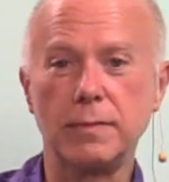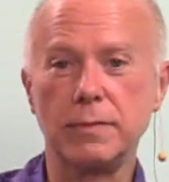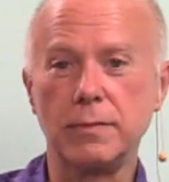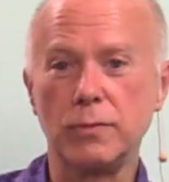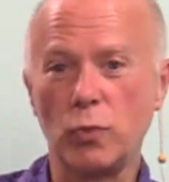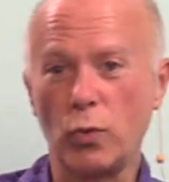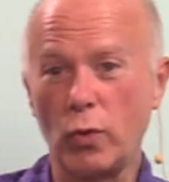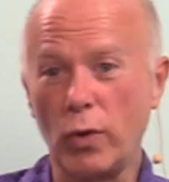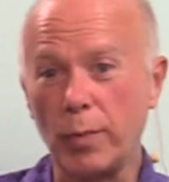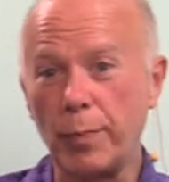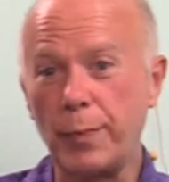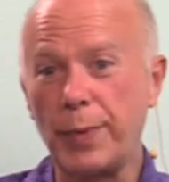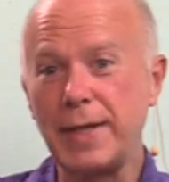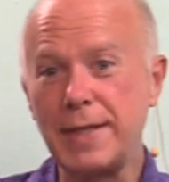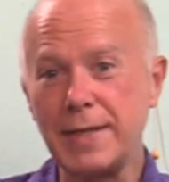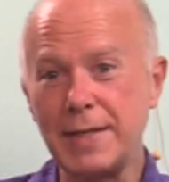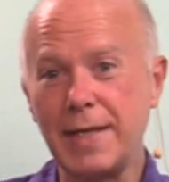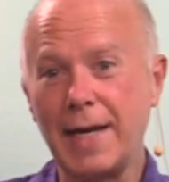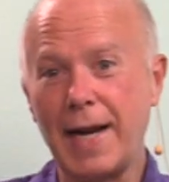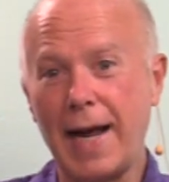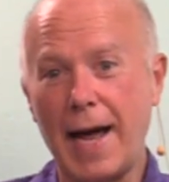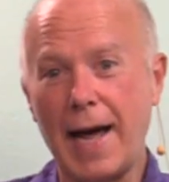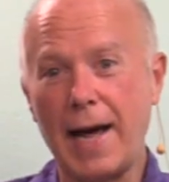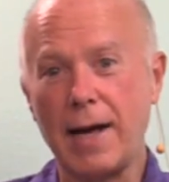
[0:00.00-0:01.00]
We'll piece
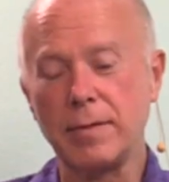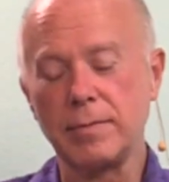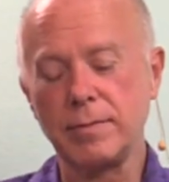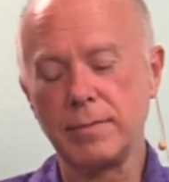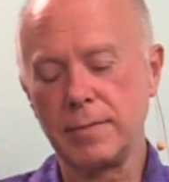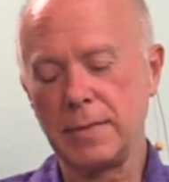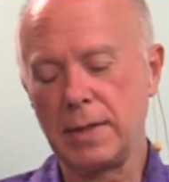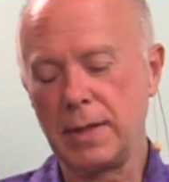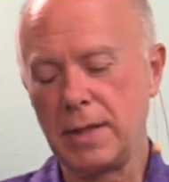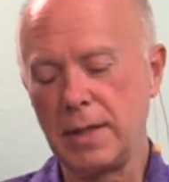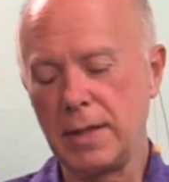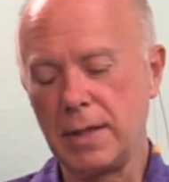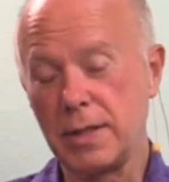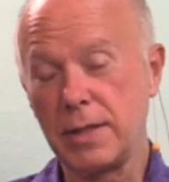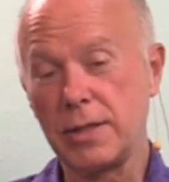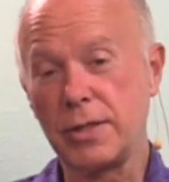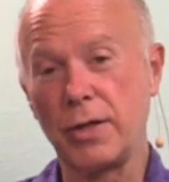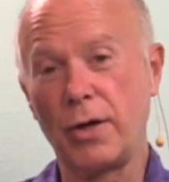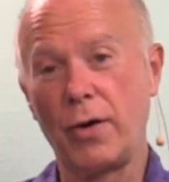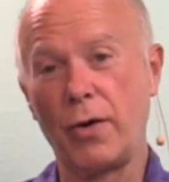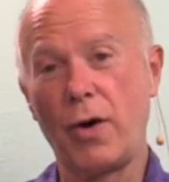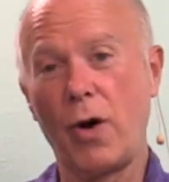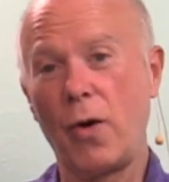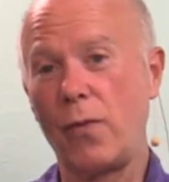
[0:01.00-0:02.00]
it out,
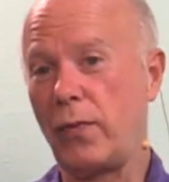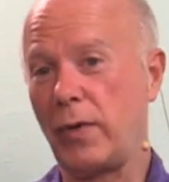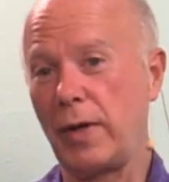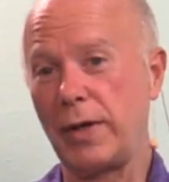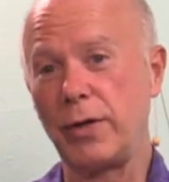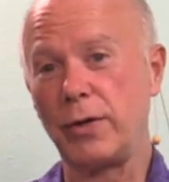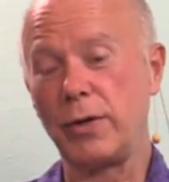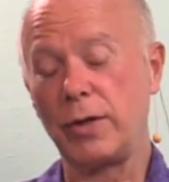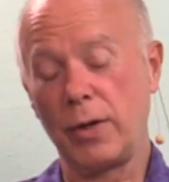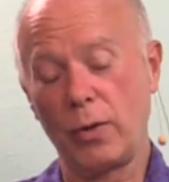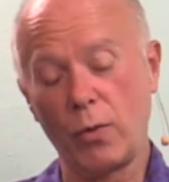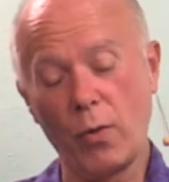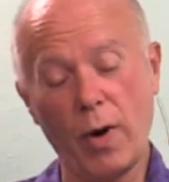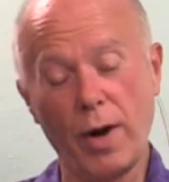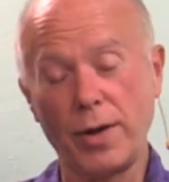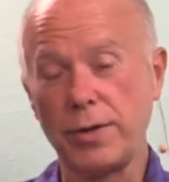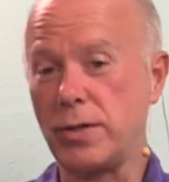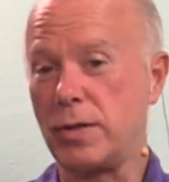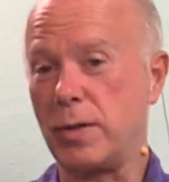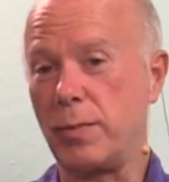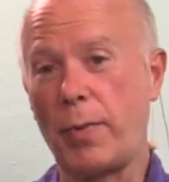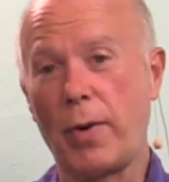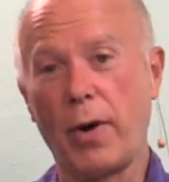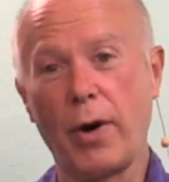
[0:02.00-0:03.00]
so hopefully you can
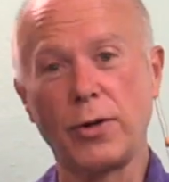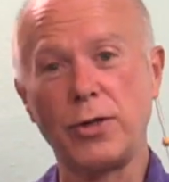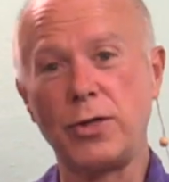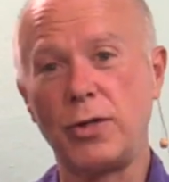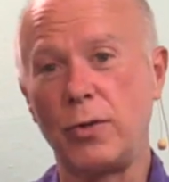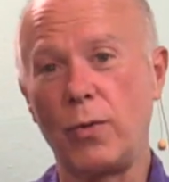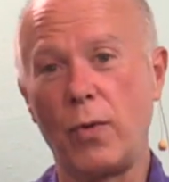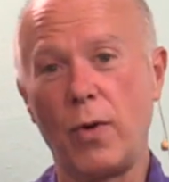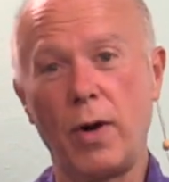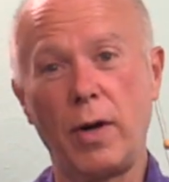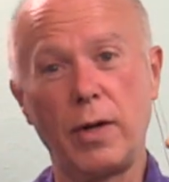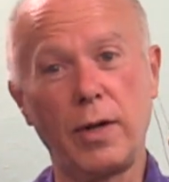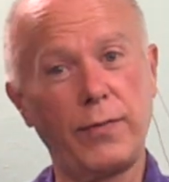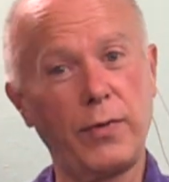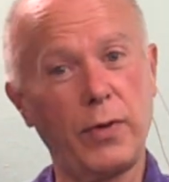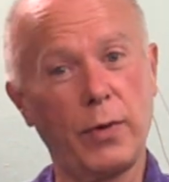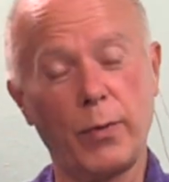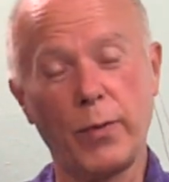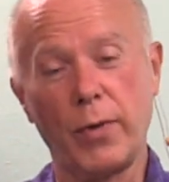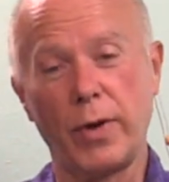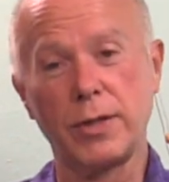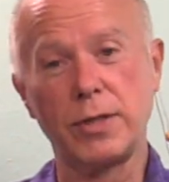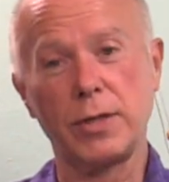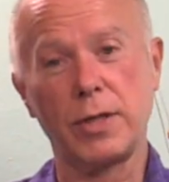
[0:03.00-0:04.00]
watch the parts you want. If you
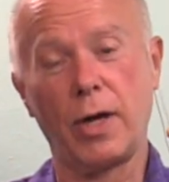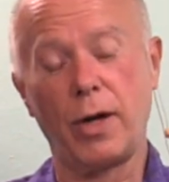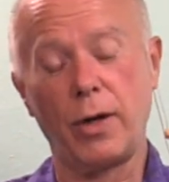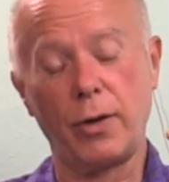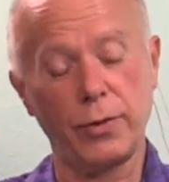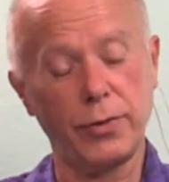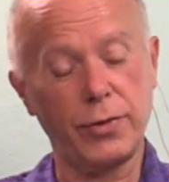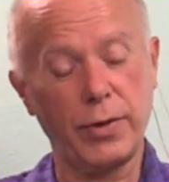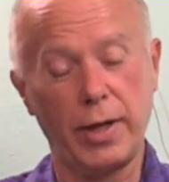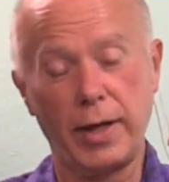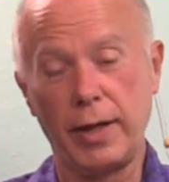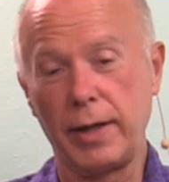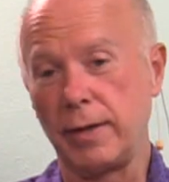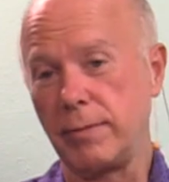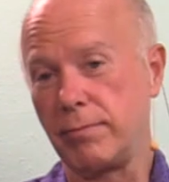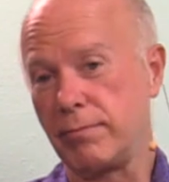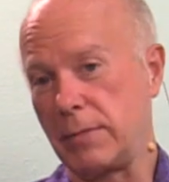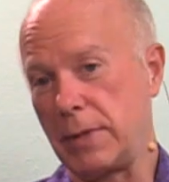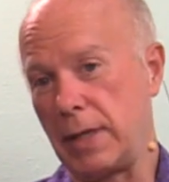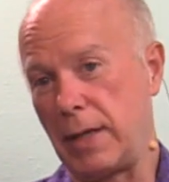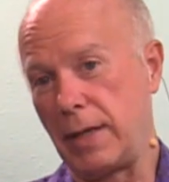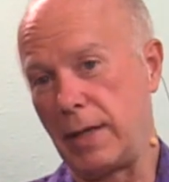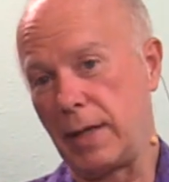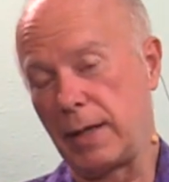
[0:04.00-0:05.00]
watch the whole thing,
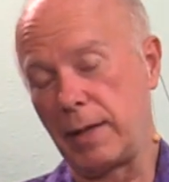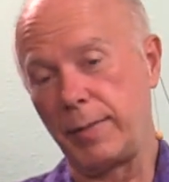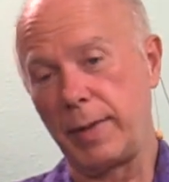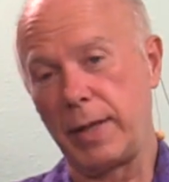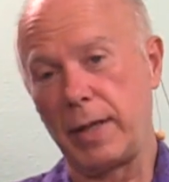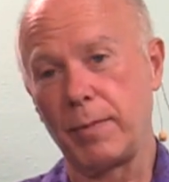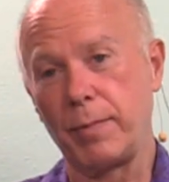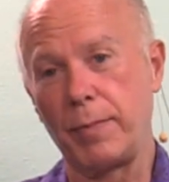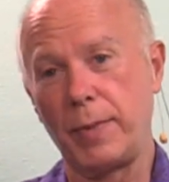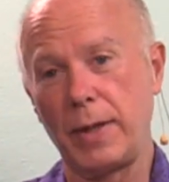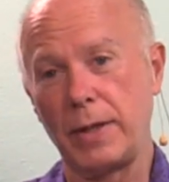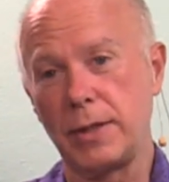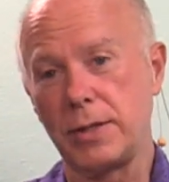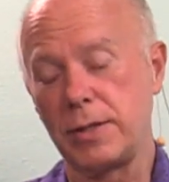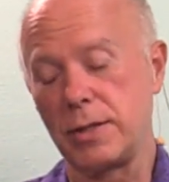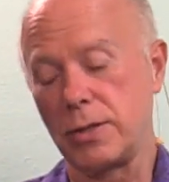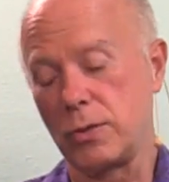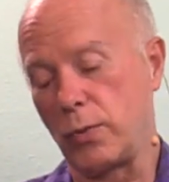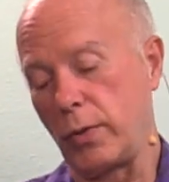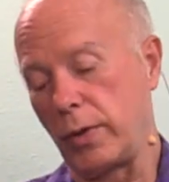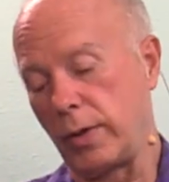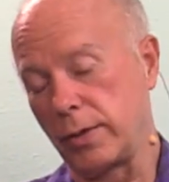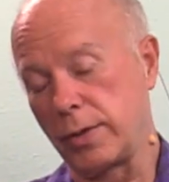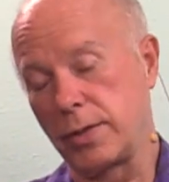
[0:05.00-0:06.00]
then it'll be in
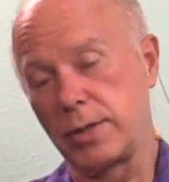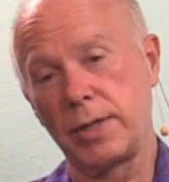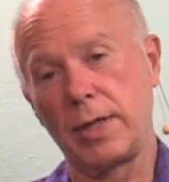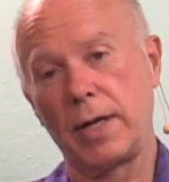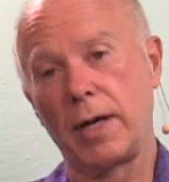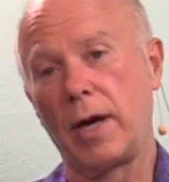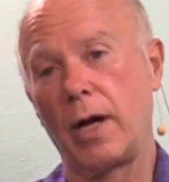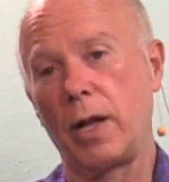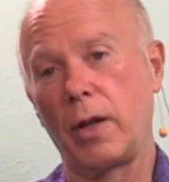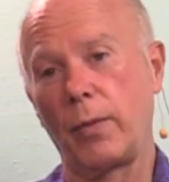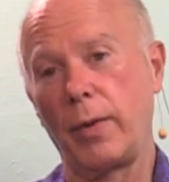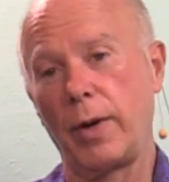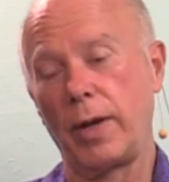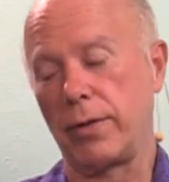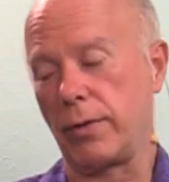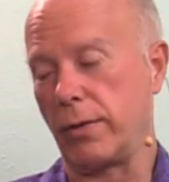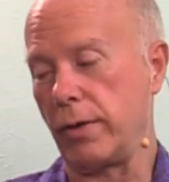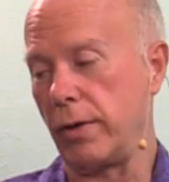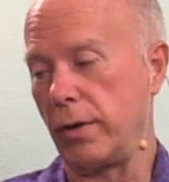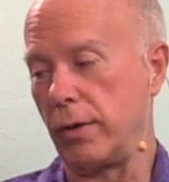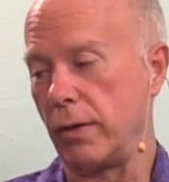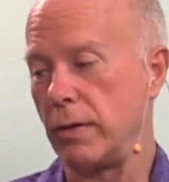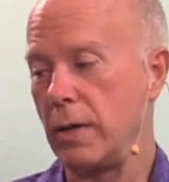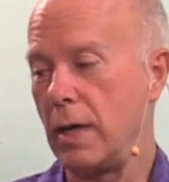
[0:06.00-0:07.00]
pieces where you'll see it all the way
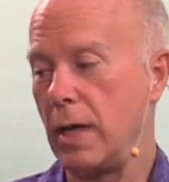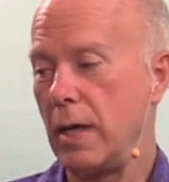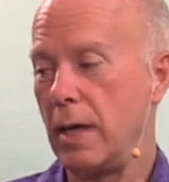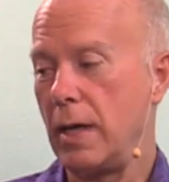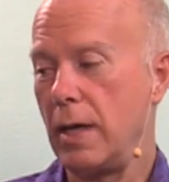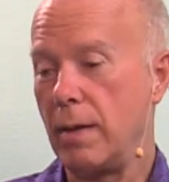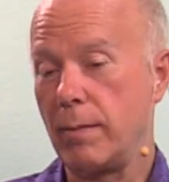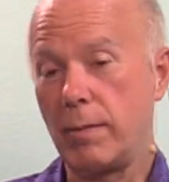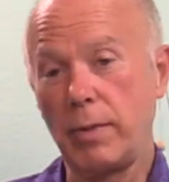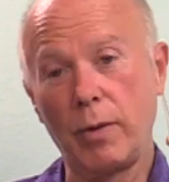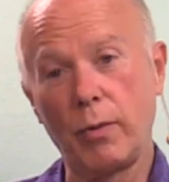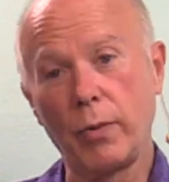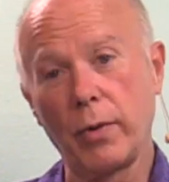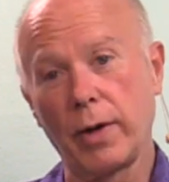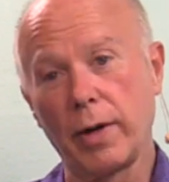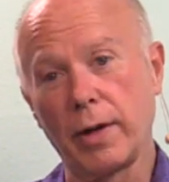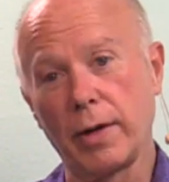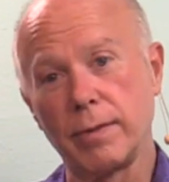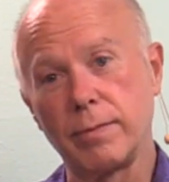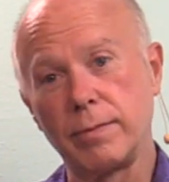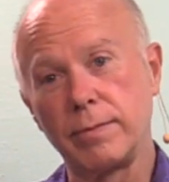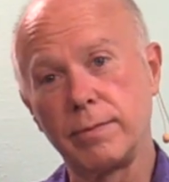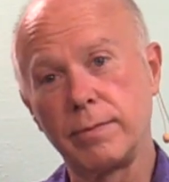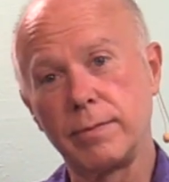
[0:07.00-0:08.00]
through. But we're
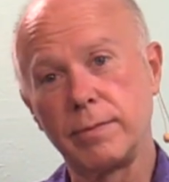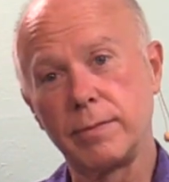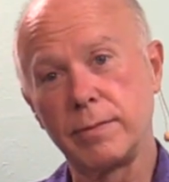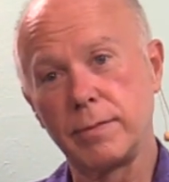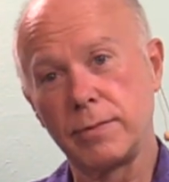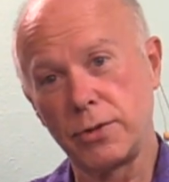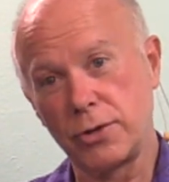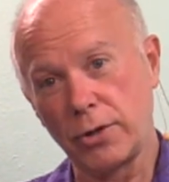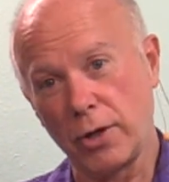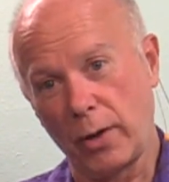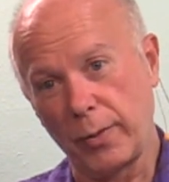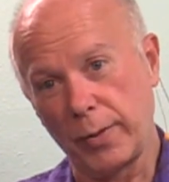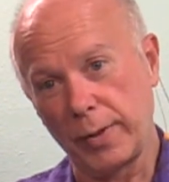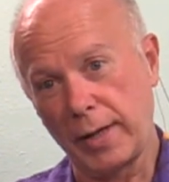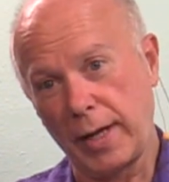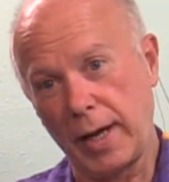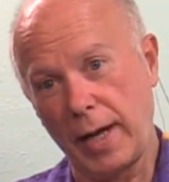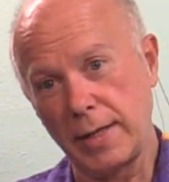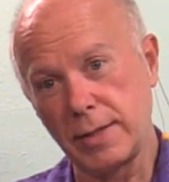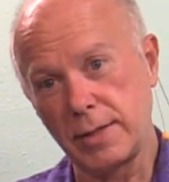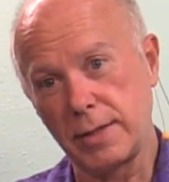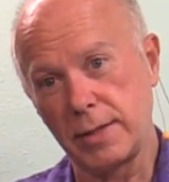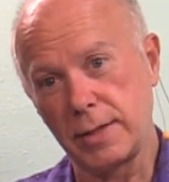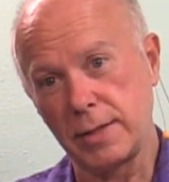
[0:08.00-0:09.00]
going to start with
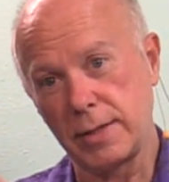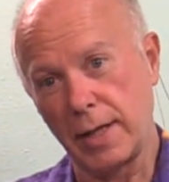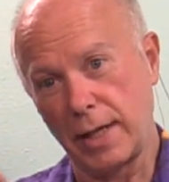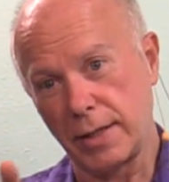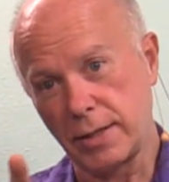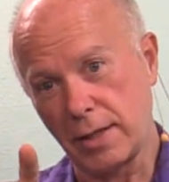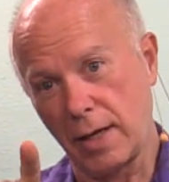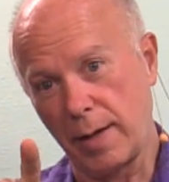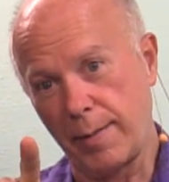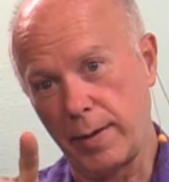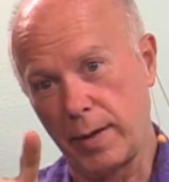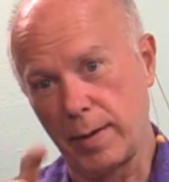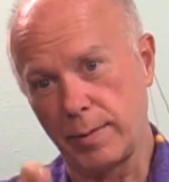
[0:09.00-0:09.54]
cases, and that's coming up